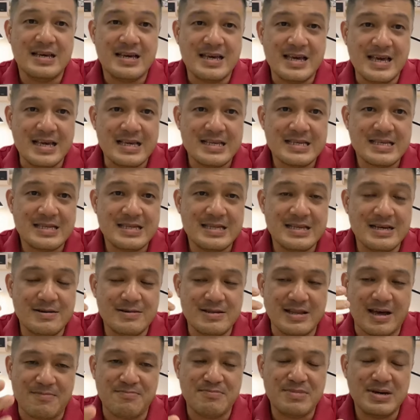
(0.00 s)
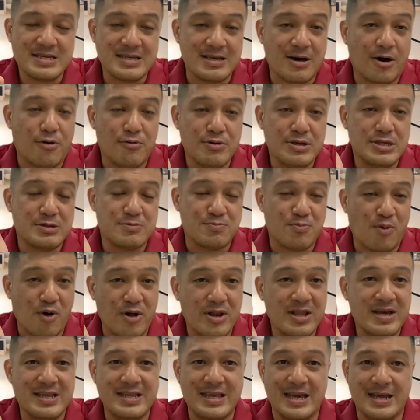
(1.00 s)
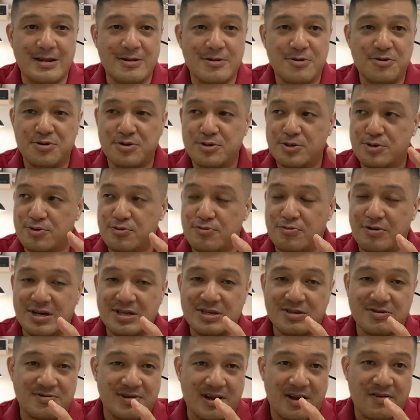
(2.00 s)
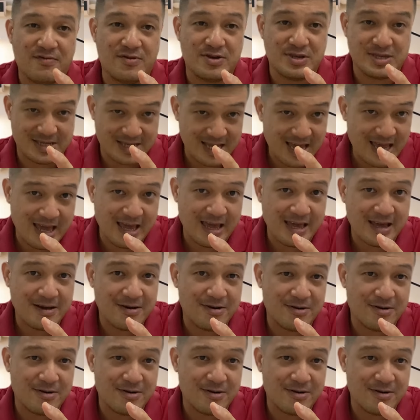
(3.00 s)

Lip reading: is the numbers are always smaller than those who wants to rent for stay.